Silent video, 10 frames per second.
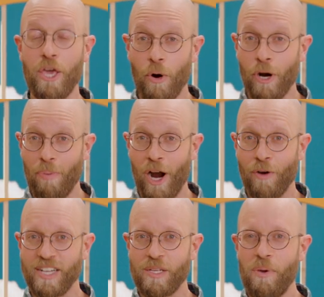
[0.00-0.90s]
yogurt bark
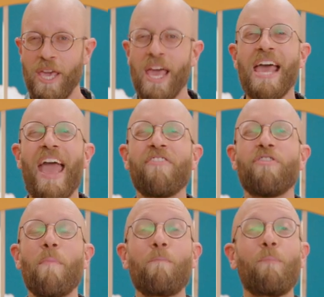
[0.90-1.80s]
recipe is
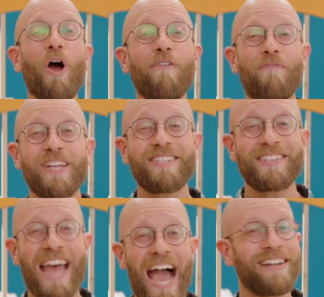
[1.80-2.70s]
the perfect
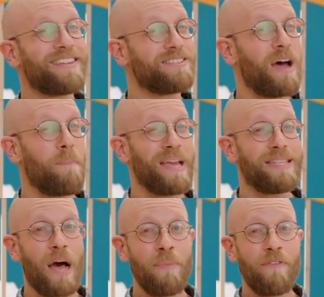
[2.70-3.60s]
snack to stop my
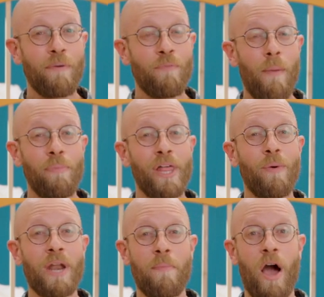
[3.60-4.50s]
tummy from rumbling
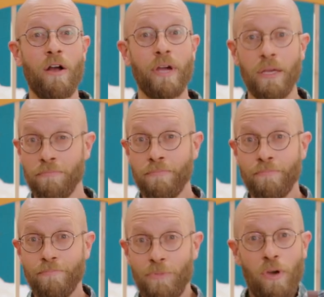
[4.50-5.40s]
when I'm hungry.
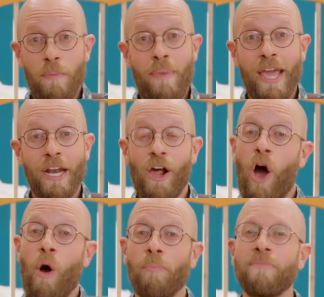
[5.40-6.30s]
You can make it at
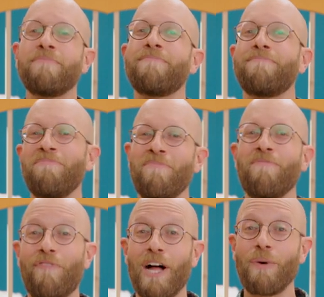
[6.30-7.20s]
home.
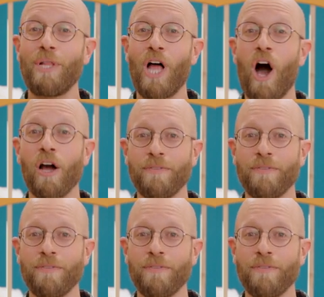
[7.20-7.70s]
Follow along.